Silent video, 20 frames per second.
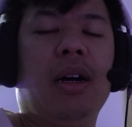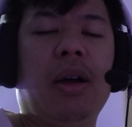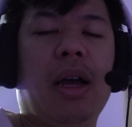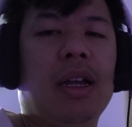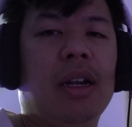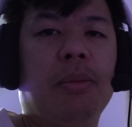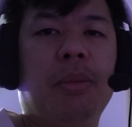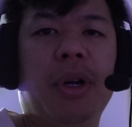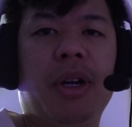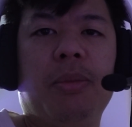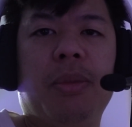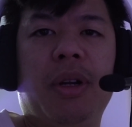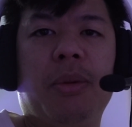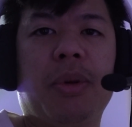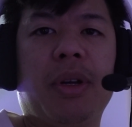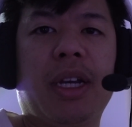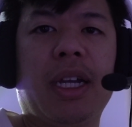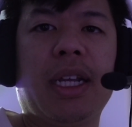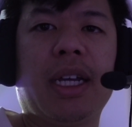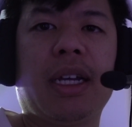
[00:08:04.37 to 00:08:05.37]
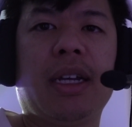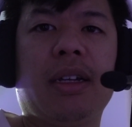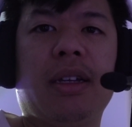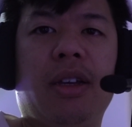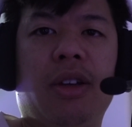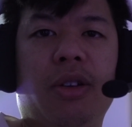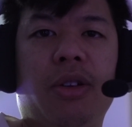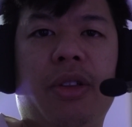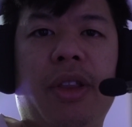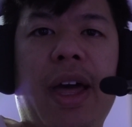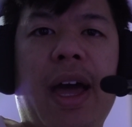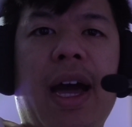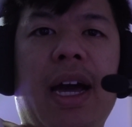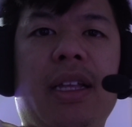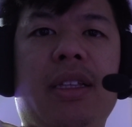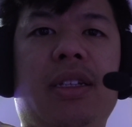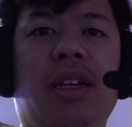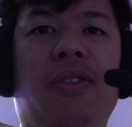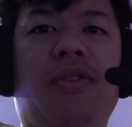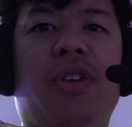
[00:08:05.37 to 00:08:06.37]
At a bare minimum, getting
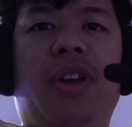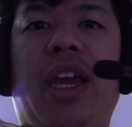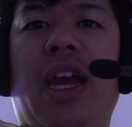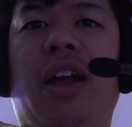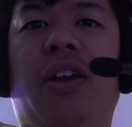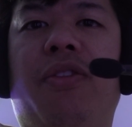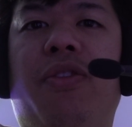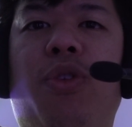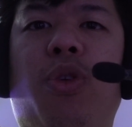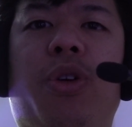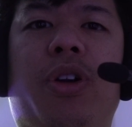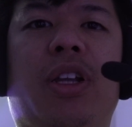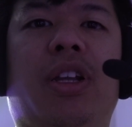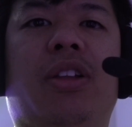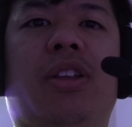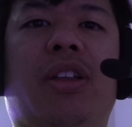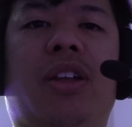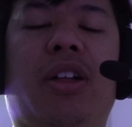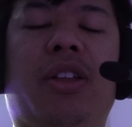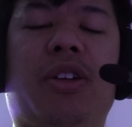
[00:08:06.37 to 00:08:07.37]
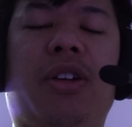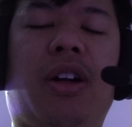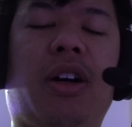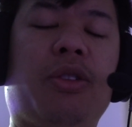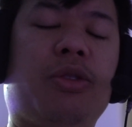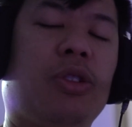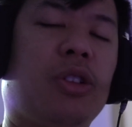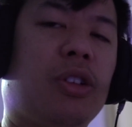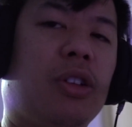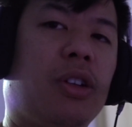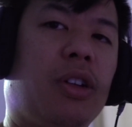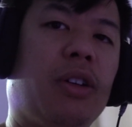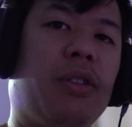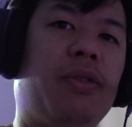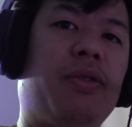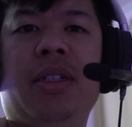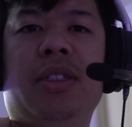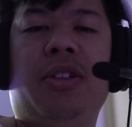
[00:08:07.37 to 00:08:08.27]
that if you can't afford any of the other alternative.